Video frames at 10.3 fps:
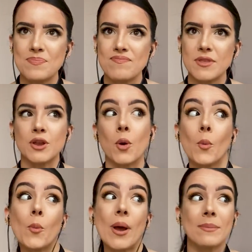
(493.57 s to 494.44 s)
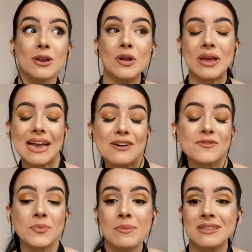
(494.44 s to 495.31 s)
you know, women looking out
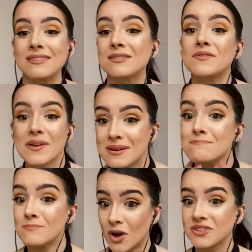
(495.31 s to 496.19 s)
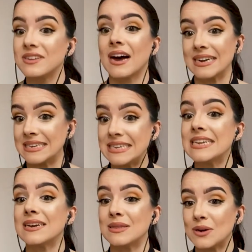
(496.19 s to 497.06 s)
for women. That's a very modern
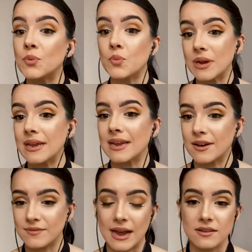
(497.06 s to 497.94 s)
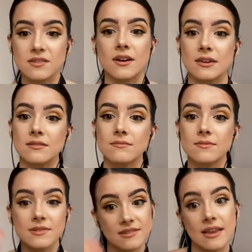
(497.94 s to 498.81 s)
idea that we have now started
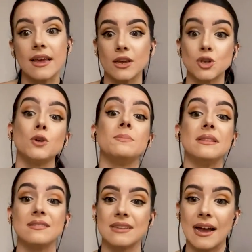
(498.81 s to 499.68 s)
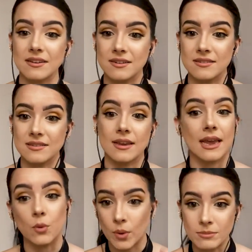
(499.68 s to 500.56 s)
saying should be the standard. It's like, hey,
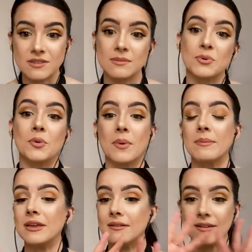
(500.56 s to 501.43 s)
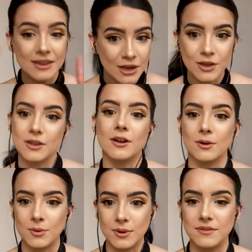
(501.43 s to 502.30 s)
women support women, you know,
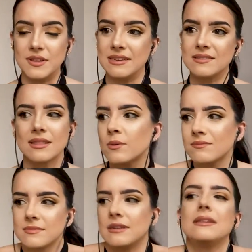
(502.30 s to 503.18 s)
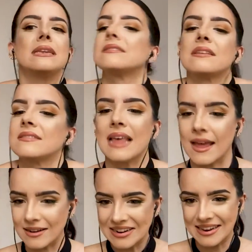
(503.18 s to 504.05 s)
all of this. That didn't exist
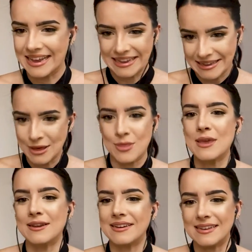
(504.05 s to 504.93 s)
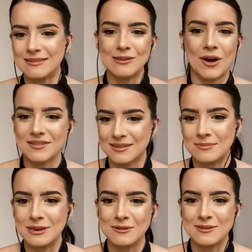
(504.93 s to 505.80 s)
then. Like, Athena is not
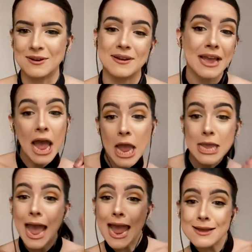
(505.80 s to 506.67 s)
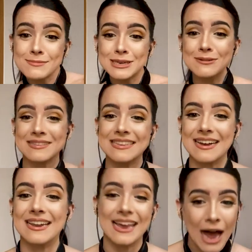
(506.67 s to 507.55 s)
somebody who's going, yay,
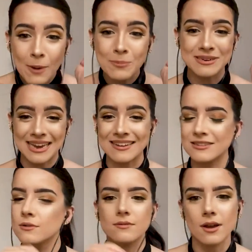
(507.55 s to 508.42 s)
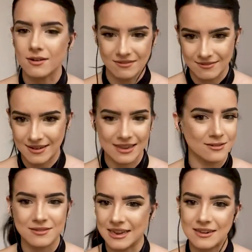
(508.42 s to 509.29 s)
Medusa, like, I'll protect you. No, as you
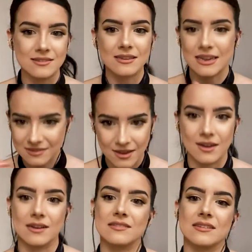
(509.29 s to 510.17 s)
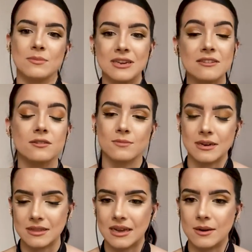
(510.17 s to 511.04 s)
said, it's a curse and we need to read
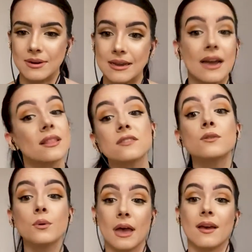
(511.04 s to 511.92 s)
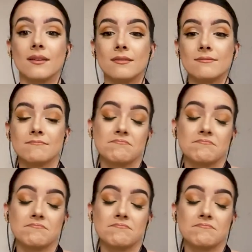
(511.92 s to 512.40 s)
it that way. And that's okay.